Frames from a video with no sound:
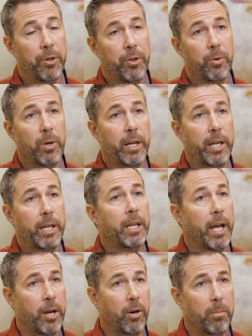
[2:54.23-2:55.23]
and
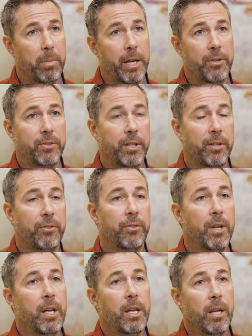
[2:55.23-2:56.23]
3, AR basics,